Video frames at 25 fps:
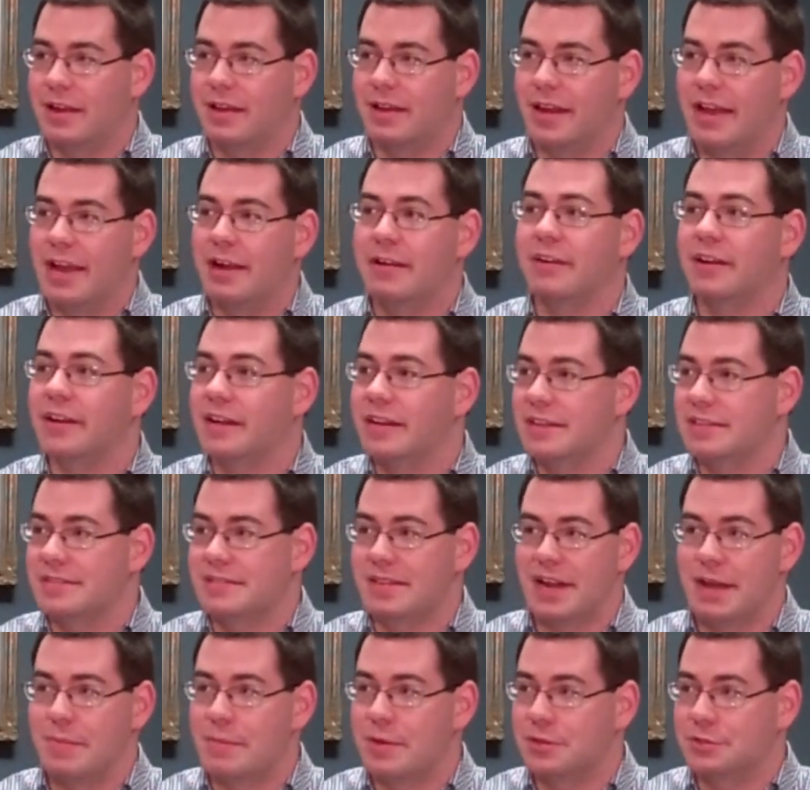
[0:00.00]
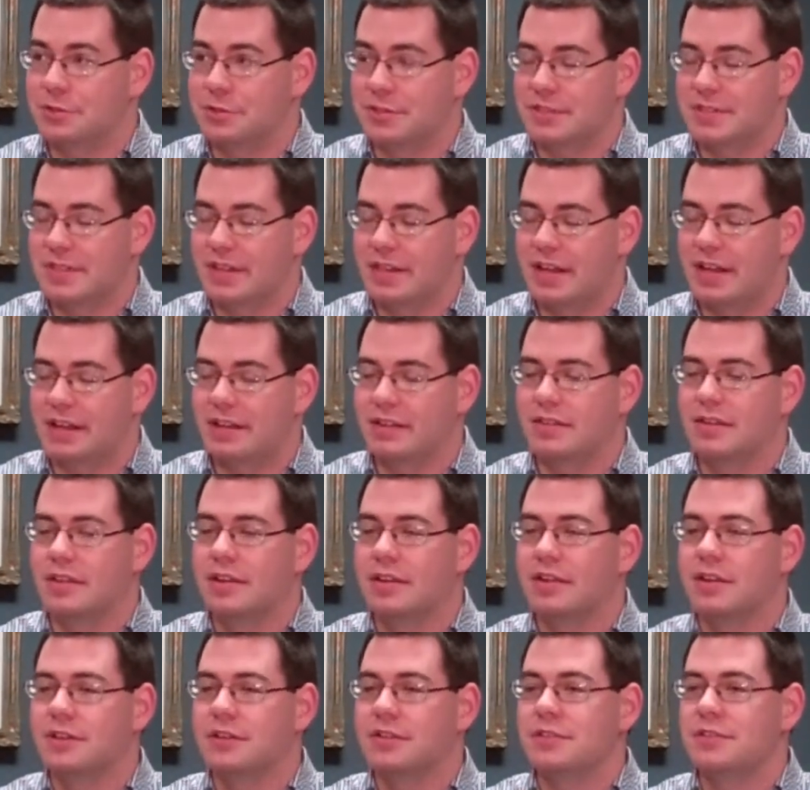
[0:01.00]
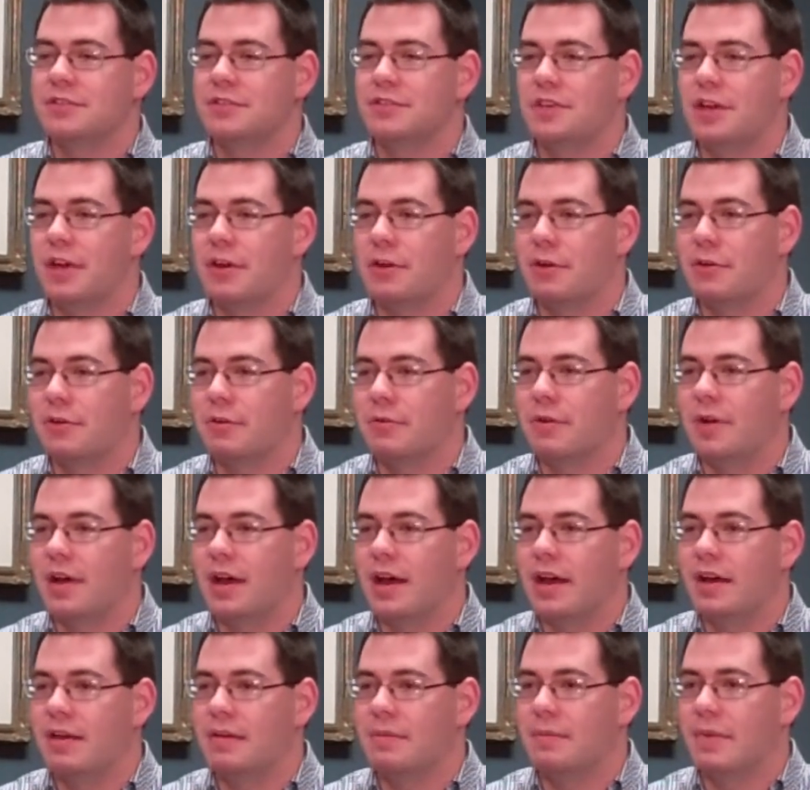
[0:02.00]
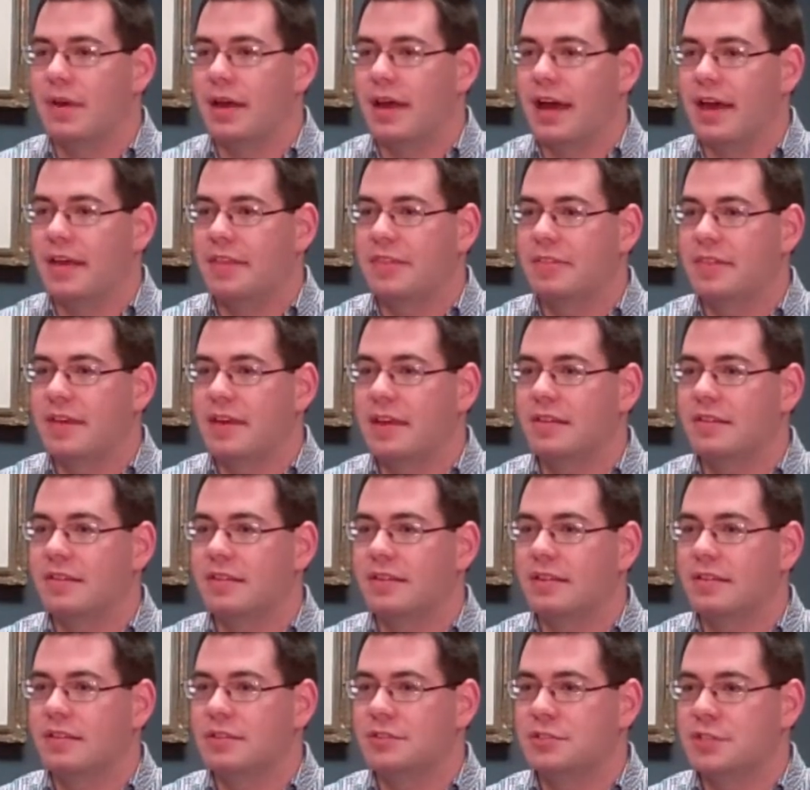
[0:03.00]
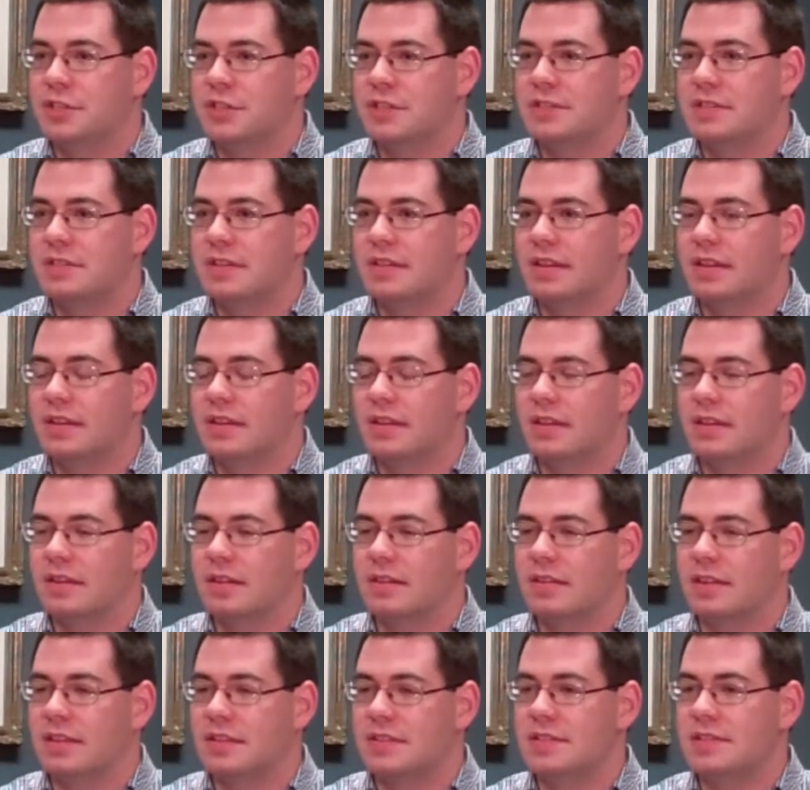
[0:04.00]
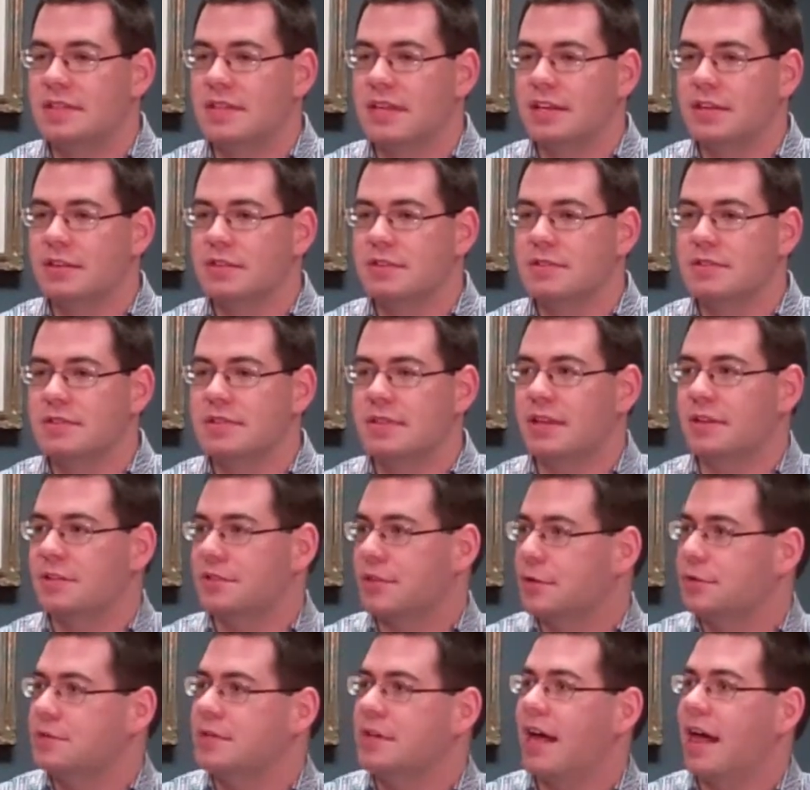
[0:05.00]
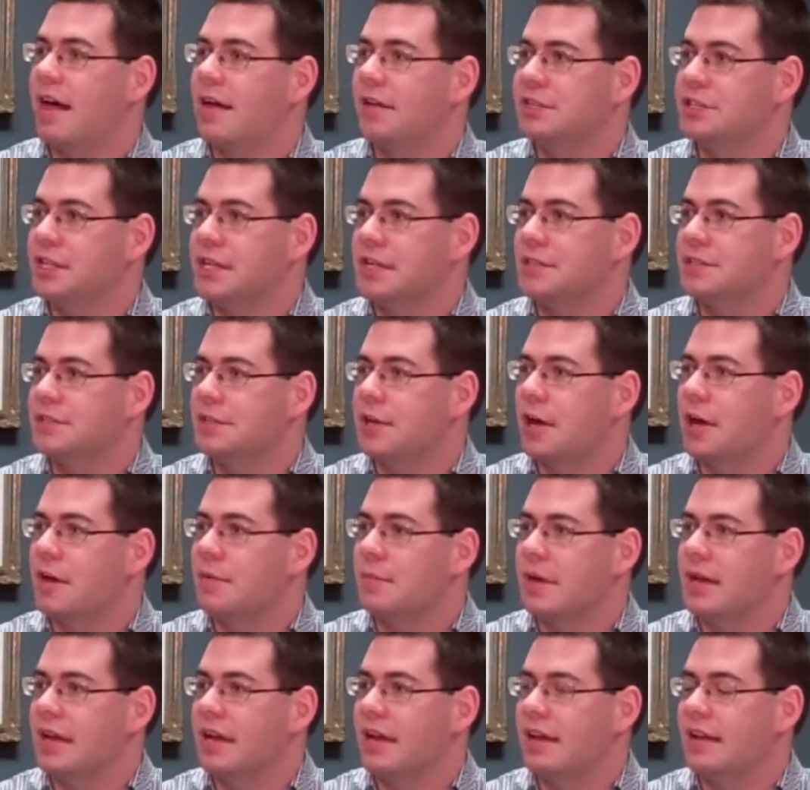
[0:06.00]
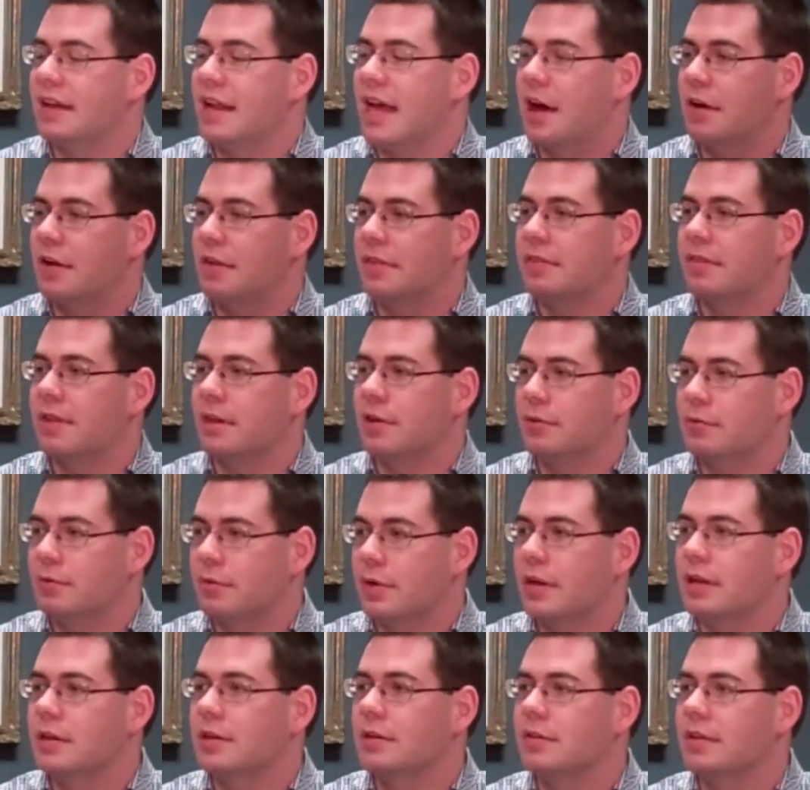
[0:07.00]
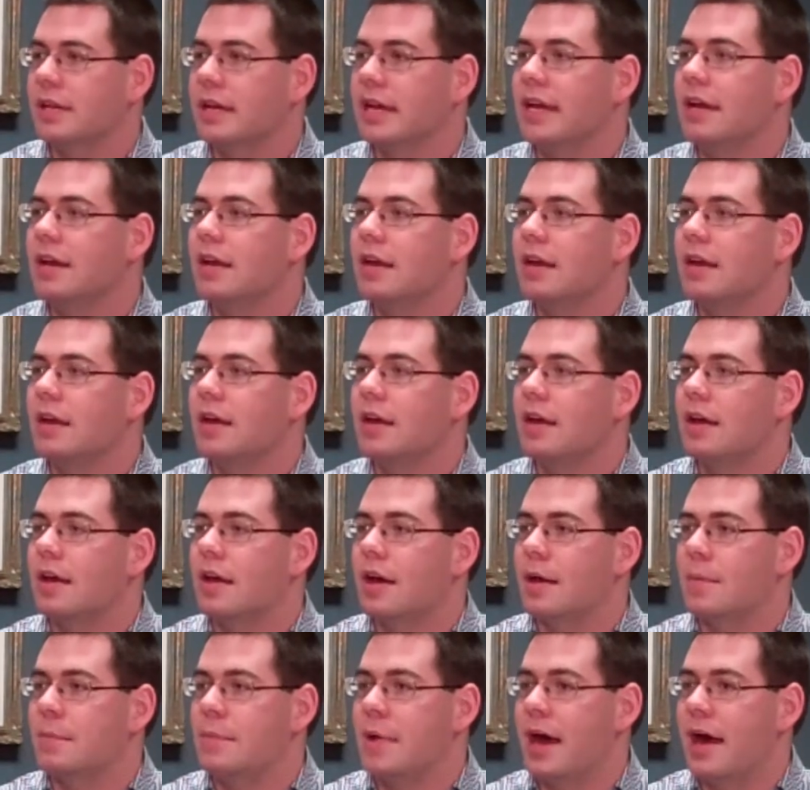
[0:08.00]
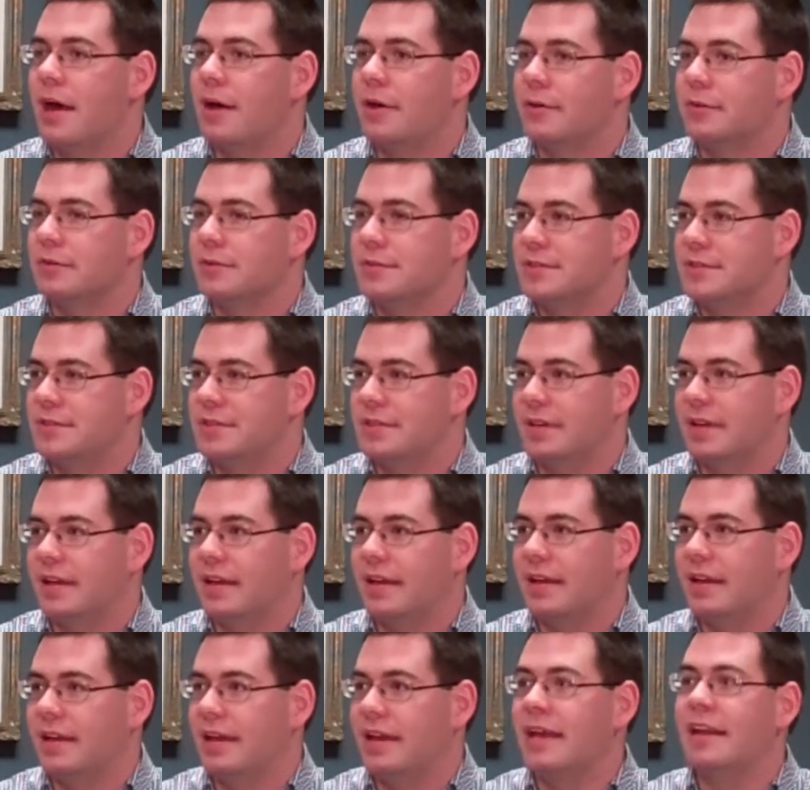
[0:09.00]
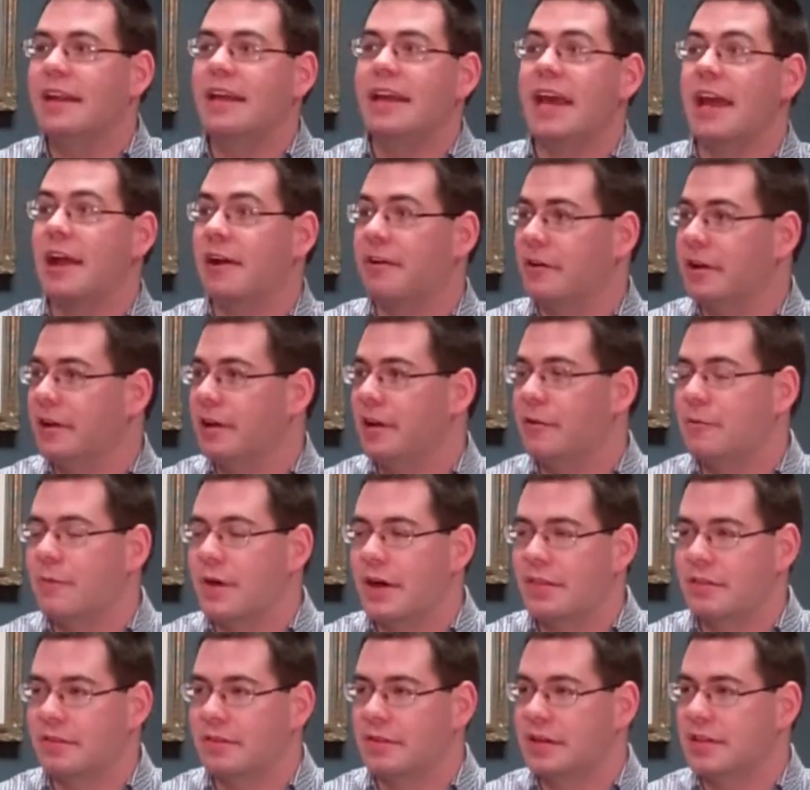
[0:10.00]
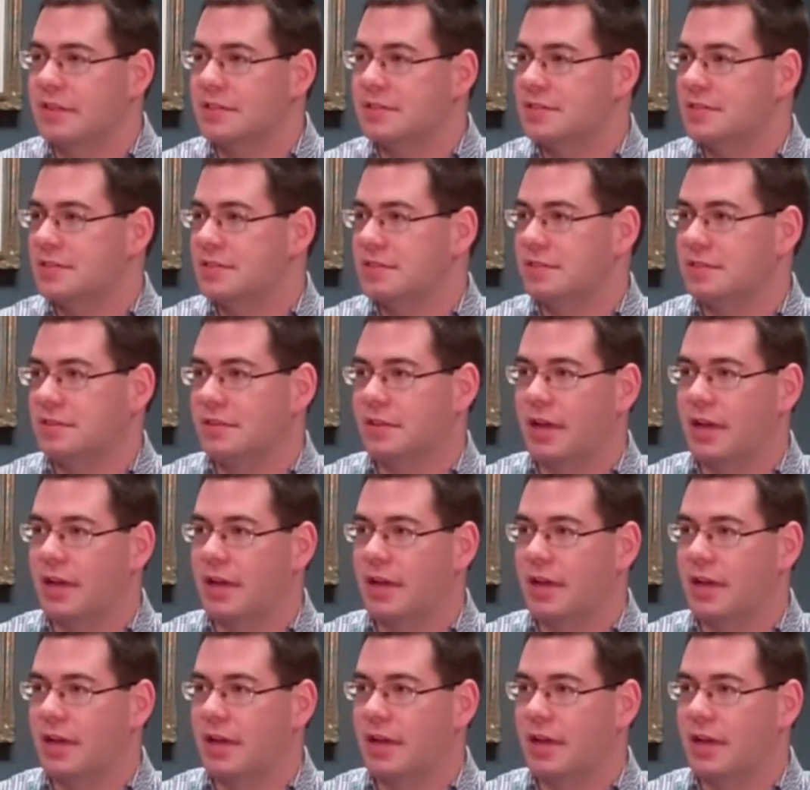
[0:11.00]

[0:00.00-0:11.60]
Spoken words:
areas that I'm interested in. So I think just the skills that sociology has taught me and how to think critically about any area, whether it's